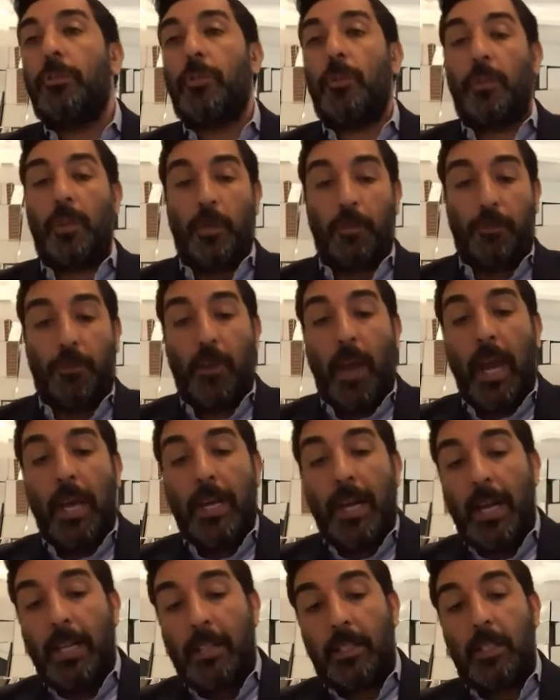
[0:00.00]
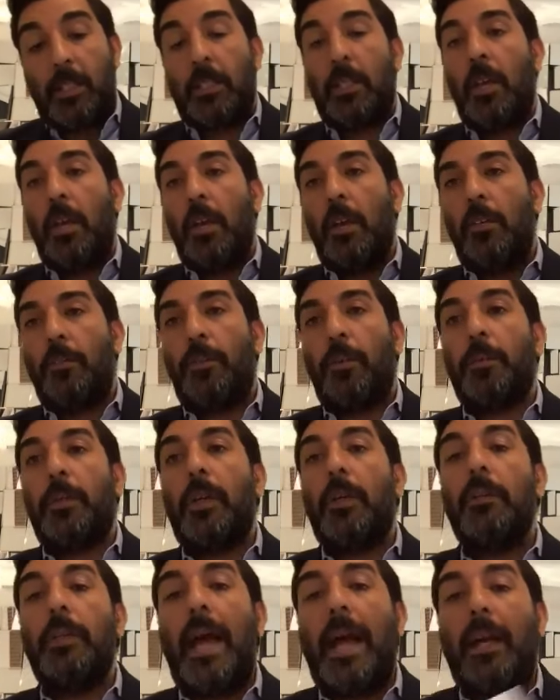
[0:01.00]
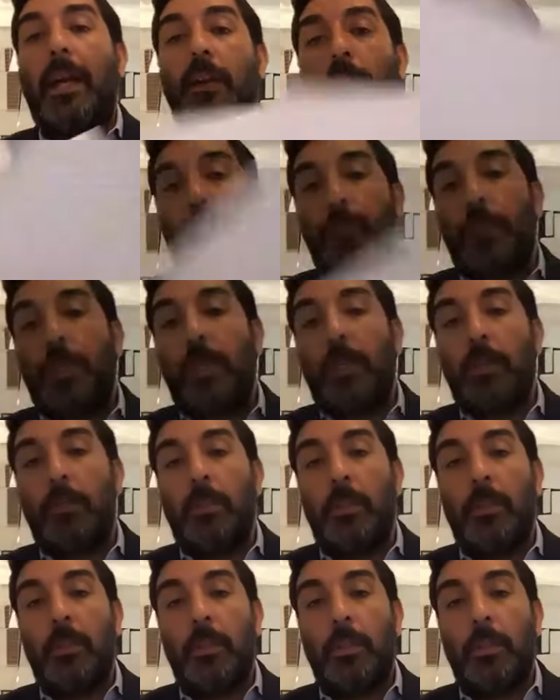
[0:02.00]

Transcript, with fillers: from their finances, from their lack of freedom.